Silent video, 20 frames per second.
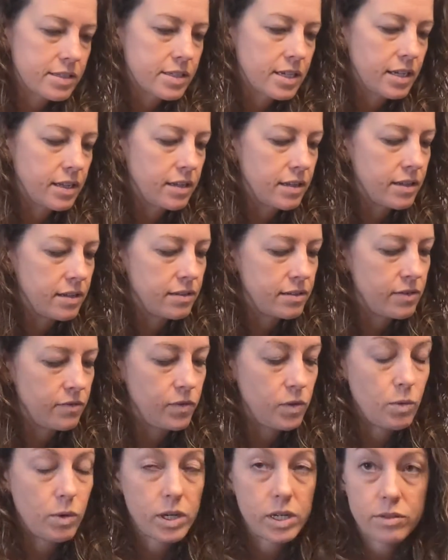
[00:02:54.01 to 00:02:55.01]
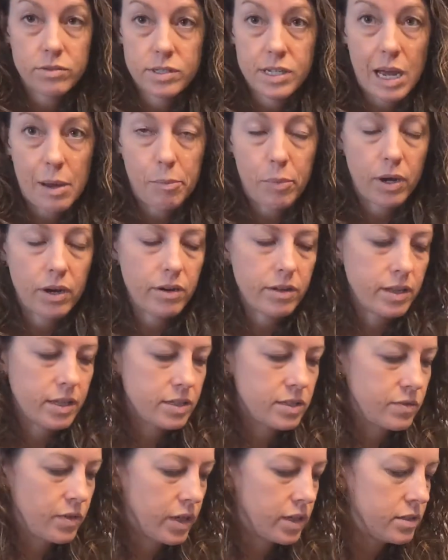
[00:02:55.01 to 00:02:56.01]
And if you want to use tap water,
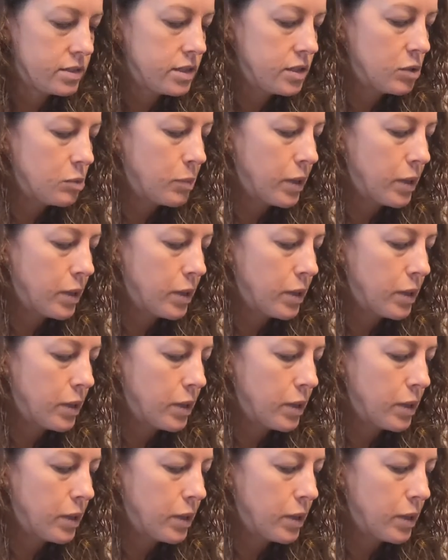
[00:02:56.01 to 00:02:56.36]
that's fine too,